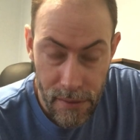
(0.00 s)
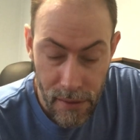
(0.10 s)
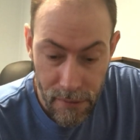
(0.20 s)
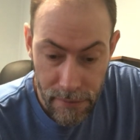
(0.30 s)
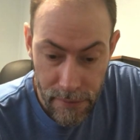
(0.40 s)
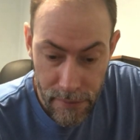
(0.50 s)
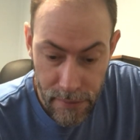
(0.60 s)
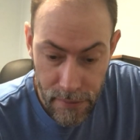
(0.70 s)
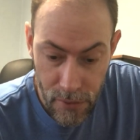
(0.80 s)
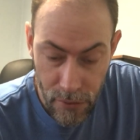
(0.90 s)
of
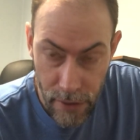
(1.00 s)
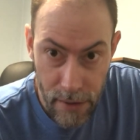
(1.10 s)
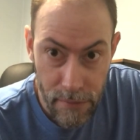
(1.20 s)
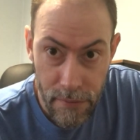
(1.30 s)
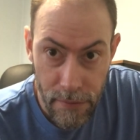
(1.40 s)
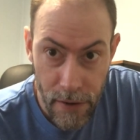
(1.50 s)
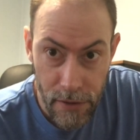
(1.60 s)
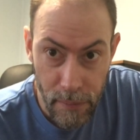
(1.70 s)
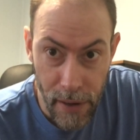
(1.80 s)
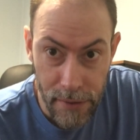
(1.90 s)
great
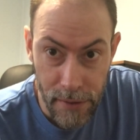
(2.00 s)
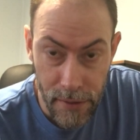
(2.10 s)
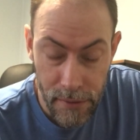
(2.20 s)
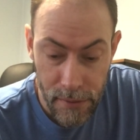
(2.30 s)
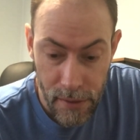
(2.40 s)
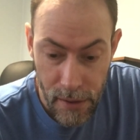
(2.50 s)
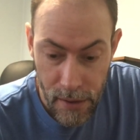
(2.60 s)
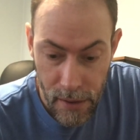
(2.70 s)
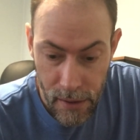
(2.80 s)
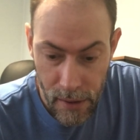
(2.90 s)
French pressings.
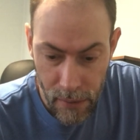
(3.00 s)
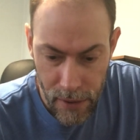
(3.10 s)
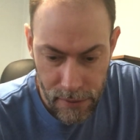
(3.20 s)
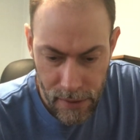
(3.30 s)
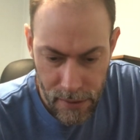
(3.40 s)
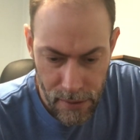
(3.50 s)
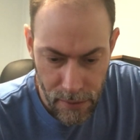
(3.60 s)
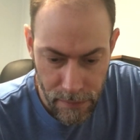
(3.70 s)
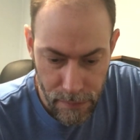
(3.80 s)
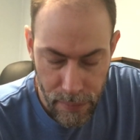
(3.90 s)
I want to say
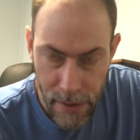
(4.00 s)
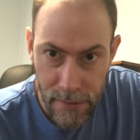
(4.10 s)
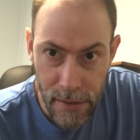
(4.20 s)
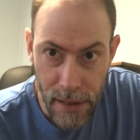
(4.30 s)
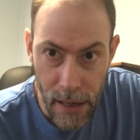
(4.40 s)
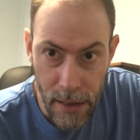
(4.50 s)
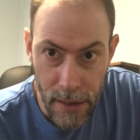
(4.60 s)
they're pressed in the